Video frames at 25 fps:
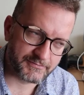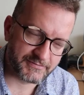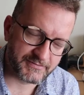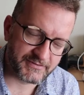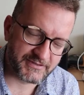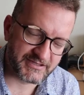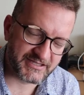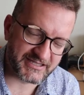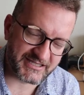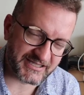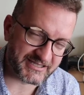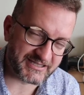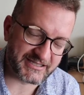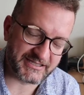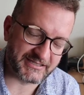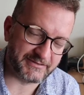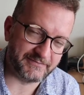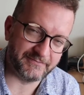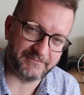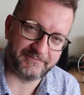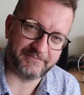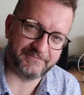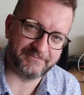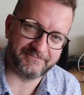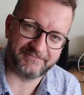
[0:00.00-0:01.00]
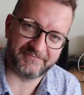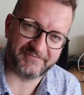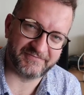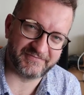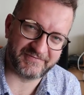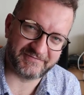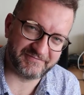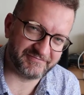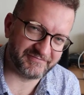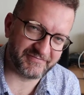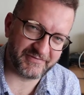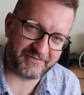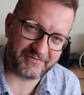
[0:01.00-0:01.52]
System
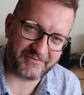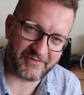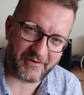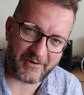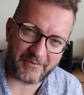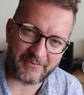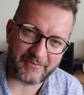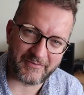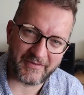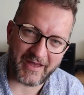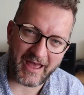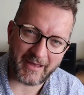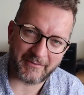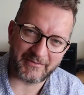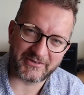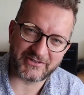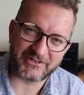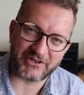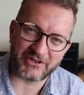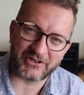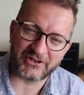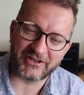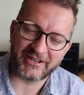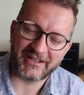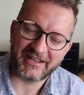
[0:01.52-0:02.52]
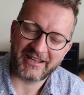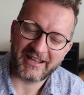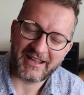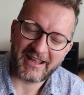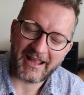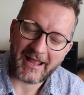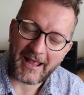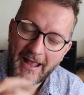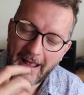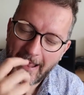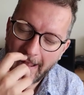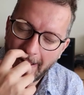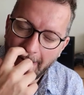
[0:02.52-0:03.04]
from Amazon.
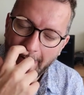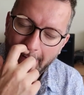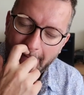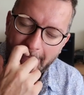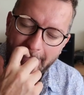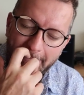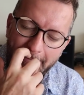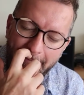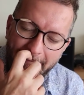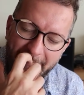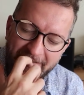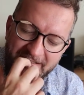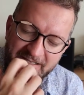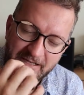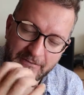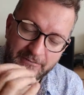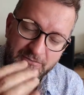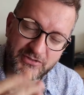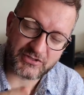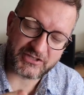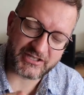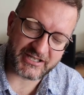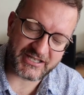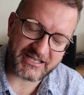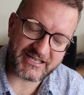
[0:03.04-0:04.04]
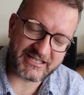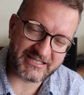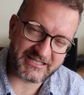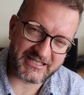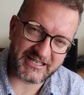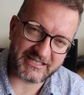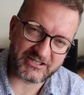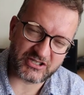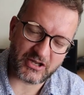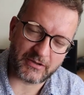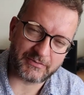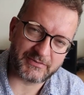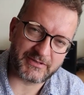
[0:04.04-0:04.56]
Um, so I'm using
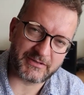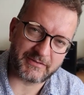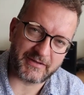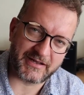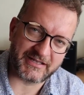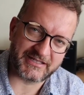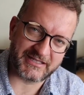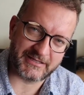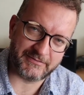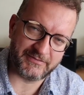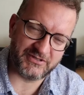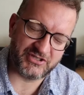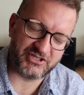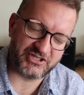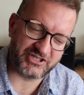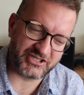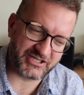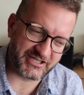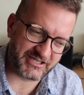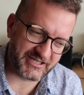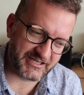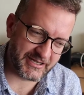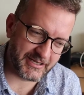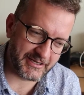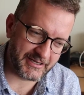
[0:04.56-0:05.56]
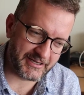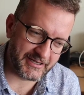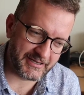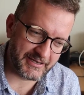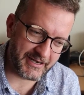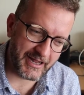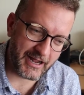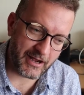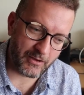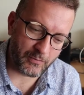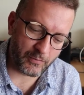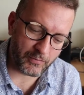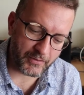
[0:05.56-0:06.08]
ECS Optimize images uh,
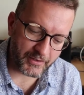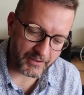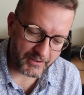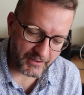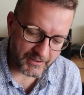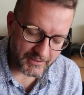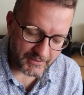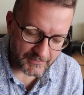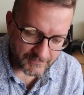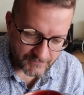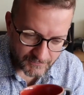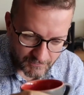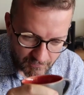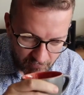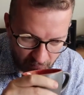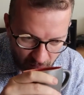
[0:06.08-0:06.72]
now at work.